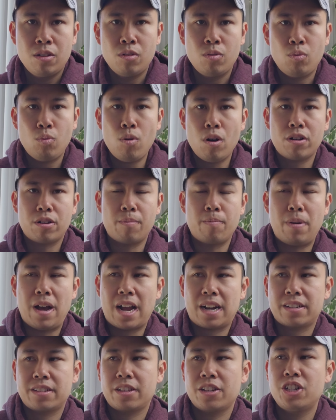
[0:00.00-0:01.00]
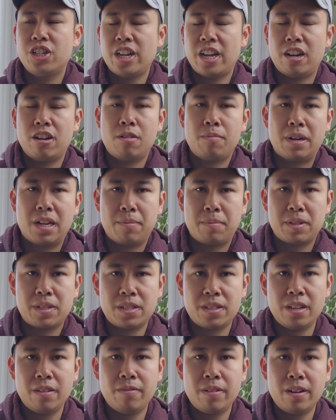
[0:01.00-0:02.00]
Welcome back to the channel. My name is
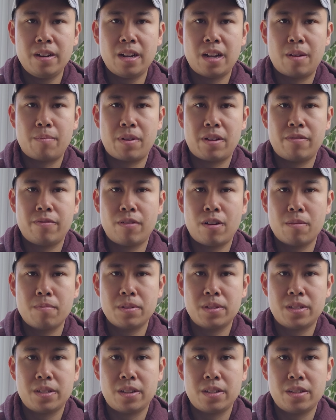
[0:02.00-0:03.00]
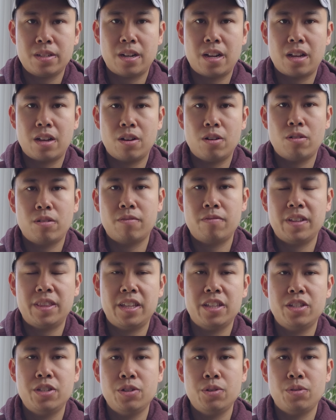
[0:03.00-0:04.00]
Steven. I'm a pharmacist and I own
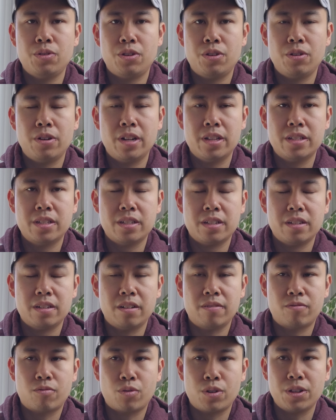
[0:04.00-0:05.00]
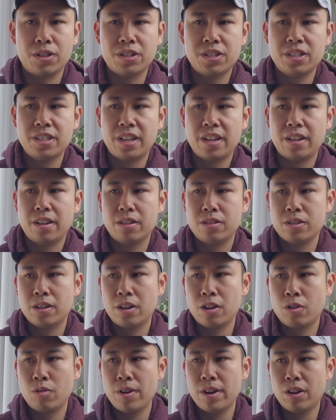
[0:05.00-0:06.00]
52 units of real estate. So I
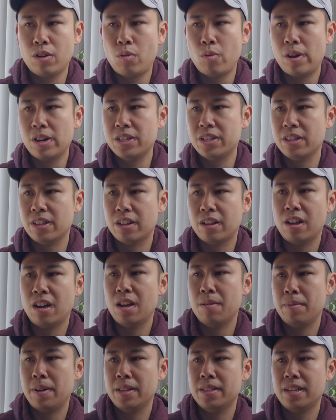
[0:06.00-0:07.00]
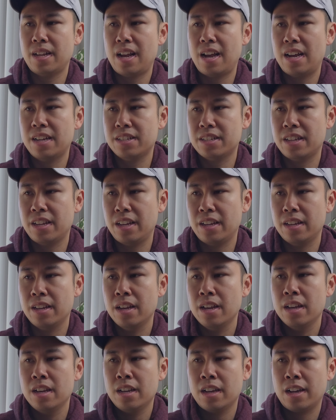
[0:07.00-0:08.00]
had a great question in the comments asking,
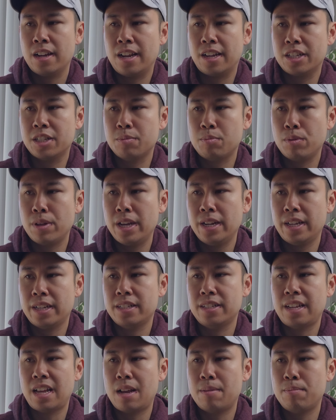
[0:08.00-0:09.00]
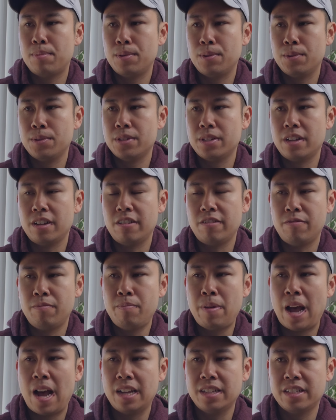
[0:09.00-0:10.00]
can I explain examples of
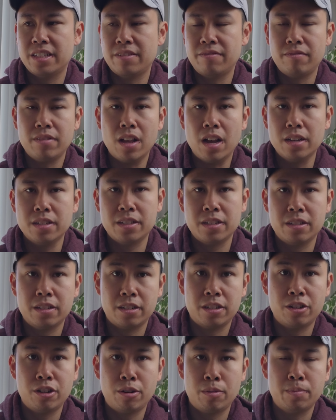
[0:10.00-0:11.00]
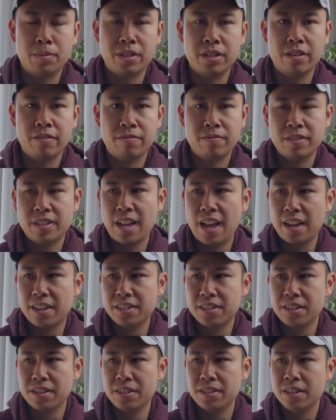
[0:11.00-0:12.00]
passive losses in terms of
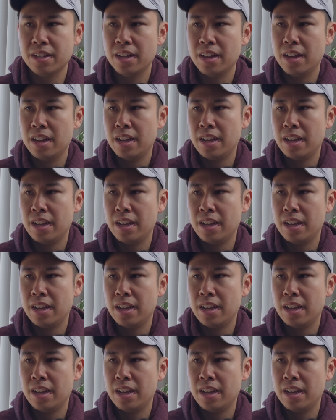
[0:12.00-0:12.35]
taxes?